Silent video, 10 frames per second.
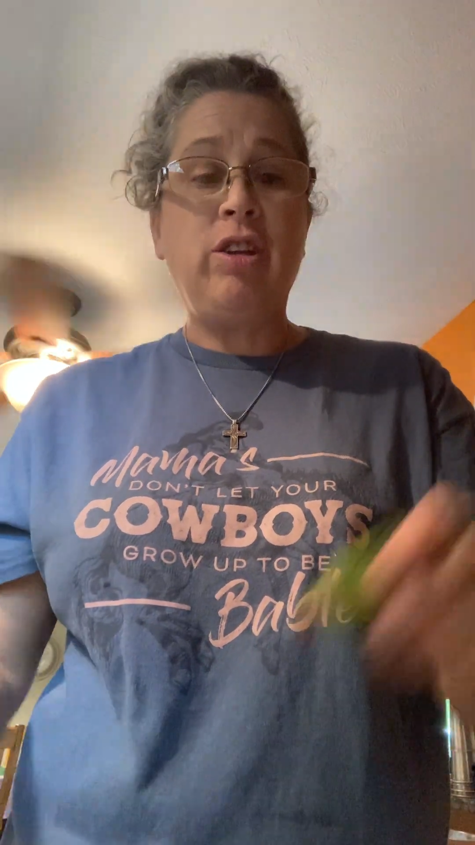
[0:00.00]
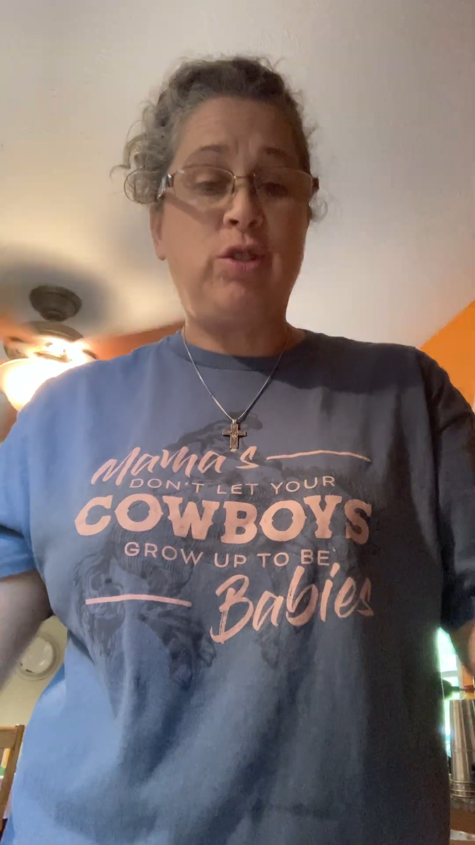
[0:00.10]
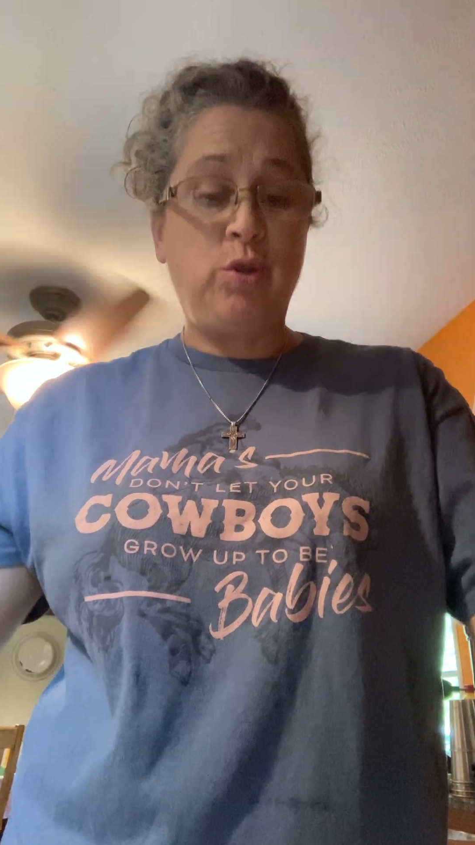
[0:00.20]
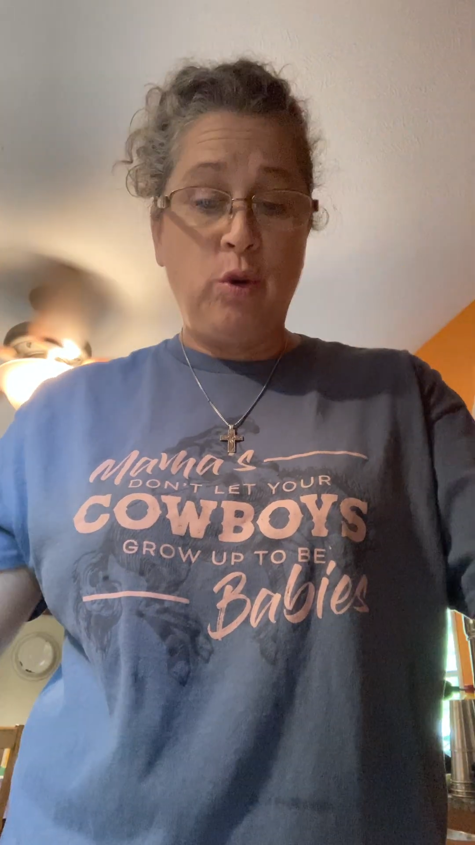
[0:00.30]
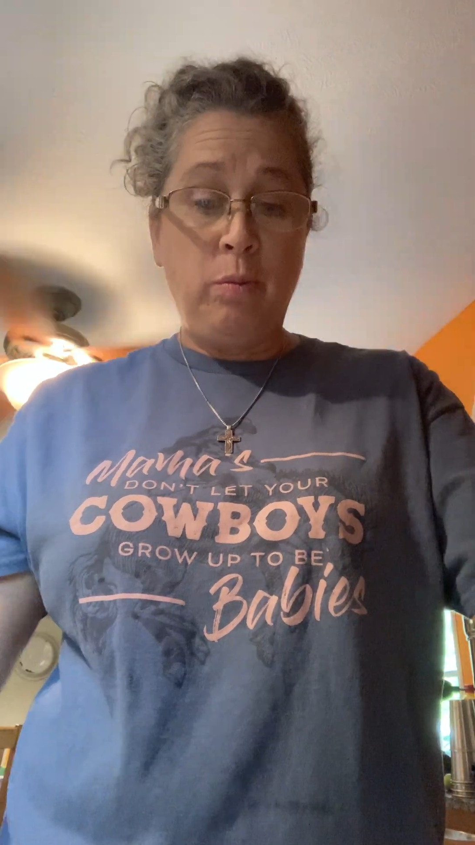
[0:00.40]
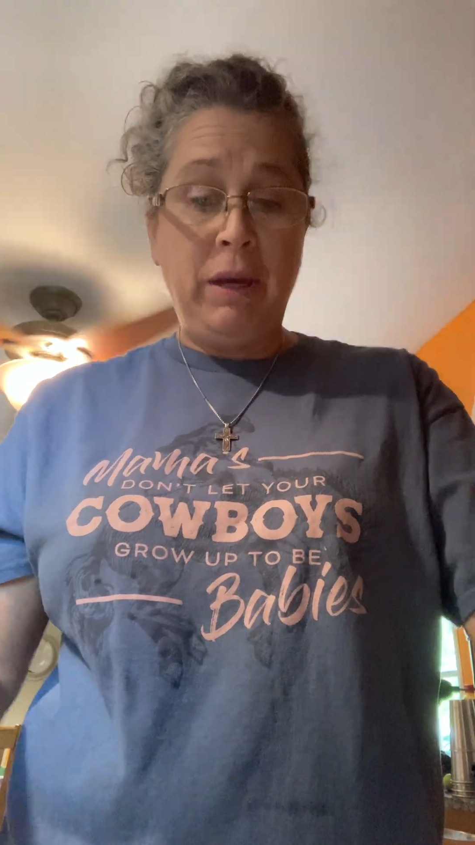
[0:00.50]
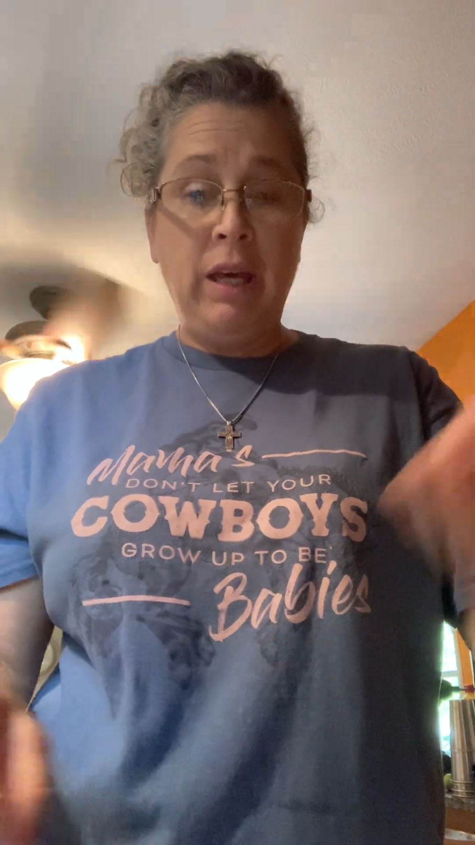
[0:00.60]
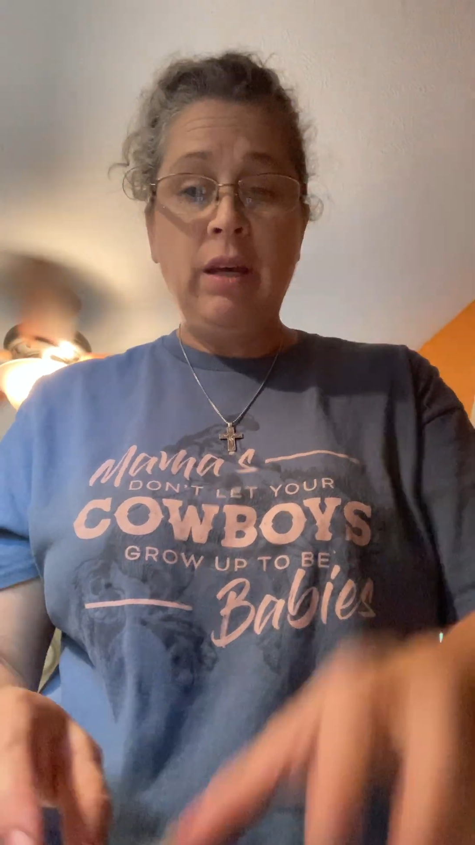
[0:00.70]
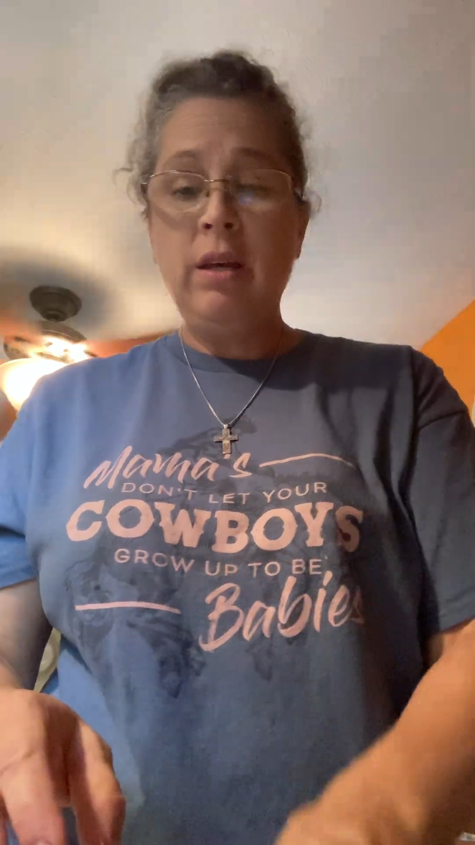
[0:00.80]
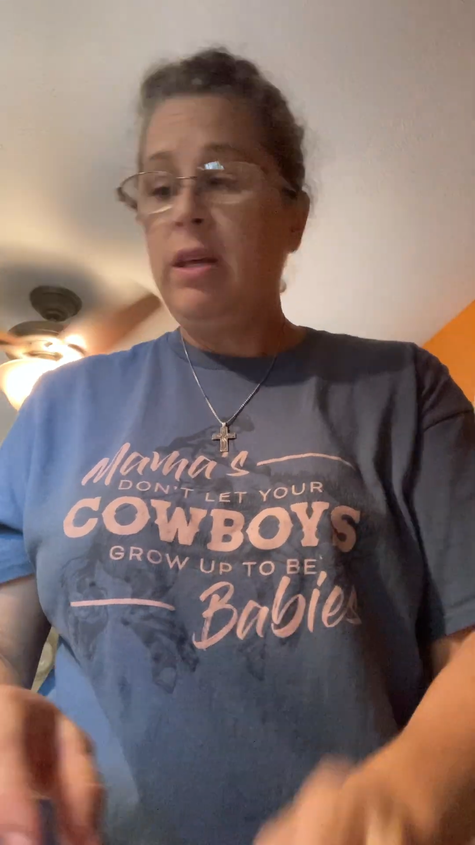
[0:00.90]

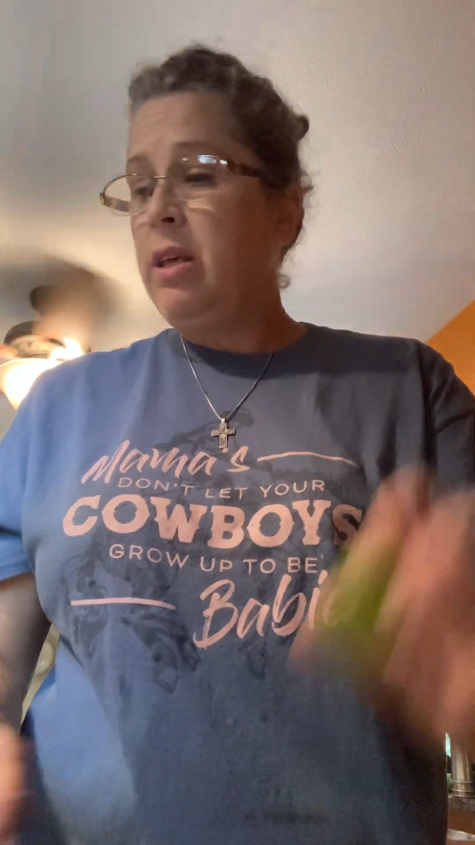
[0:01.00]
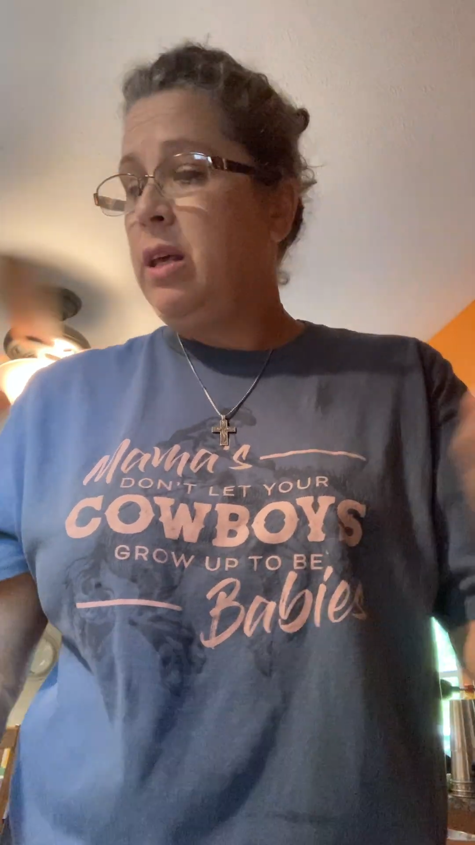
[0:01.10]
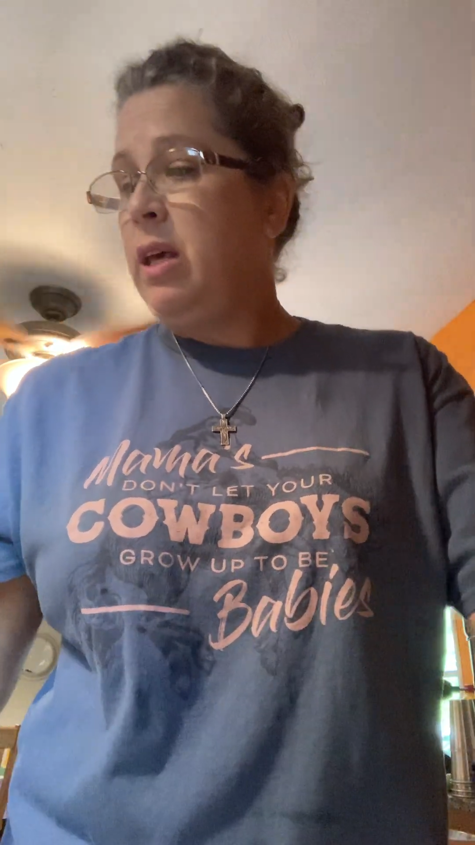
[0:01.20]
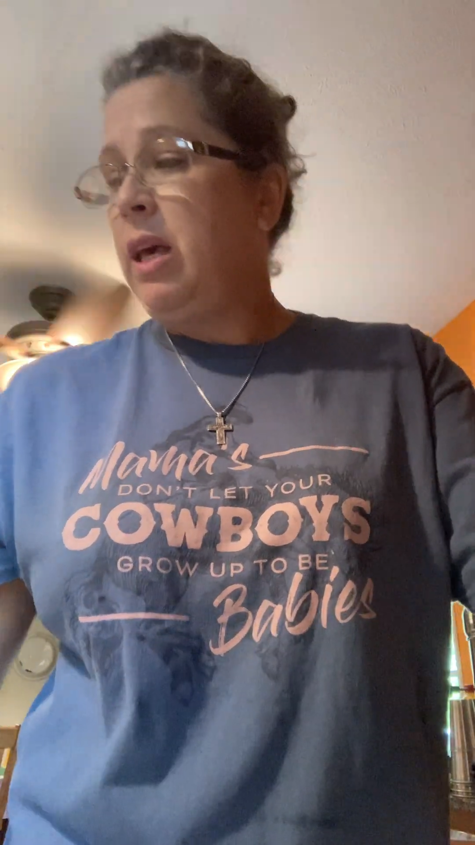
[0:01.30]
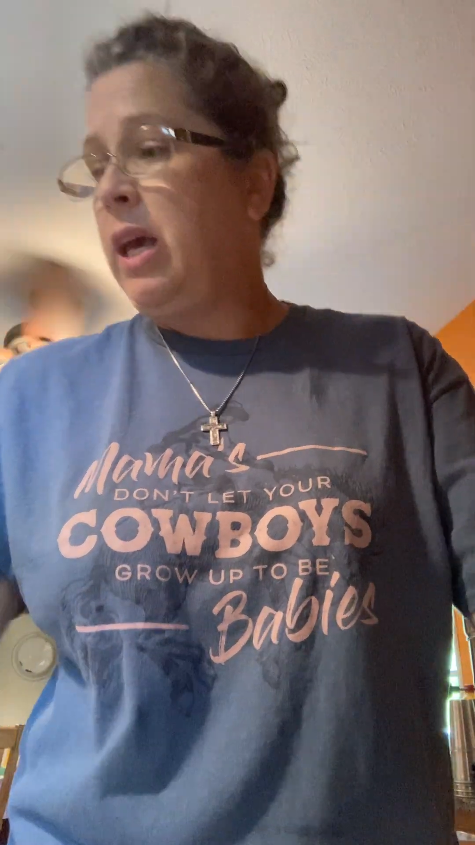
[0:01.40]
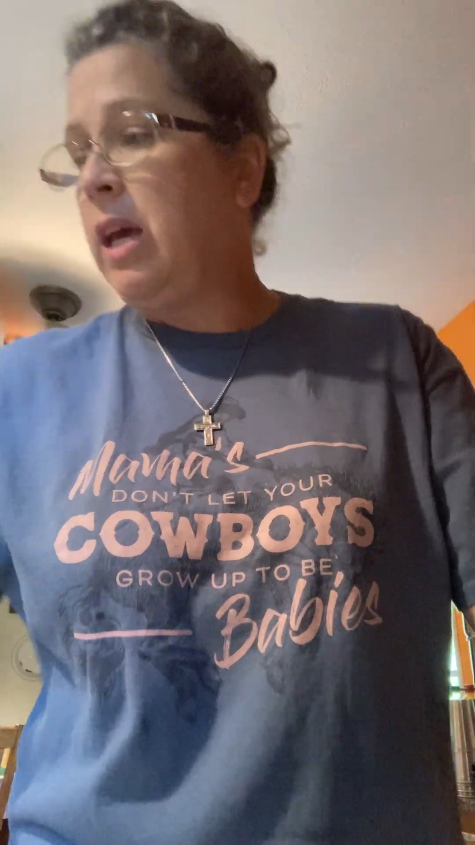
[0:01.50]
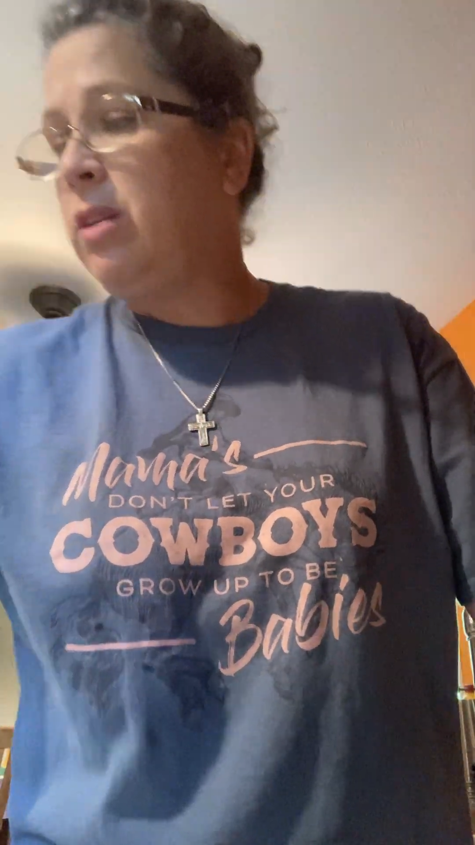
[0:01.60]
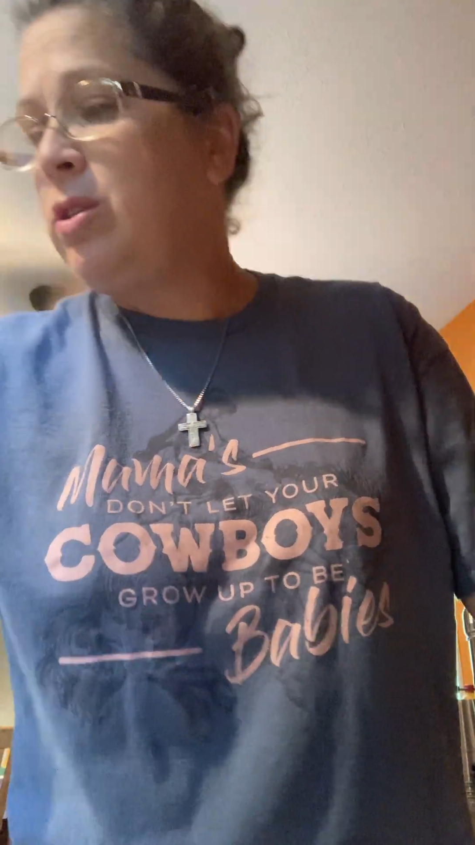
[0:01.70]
Scooby. And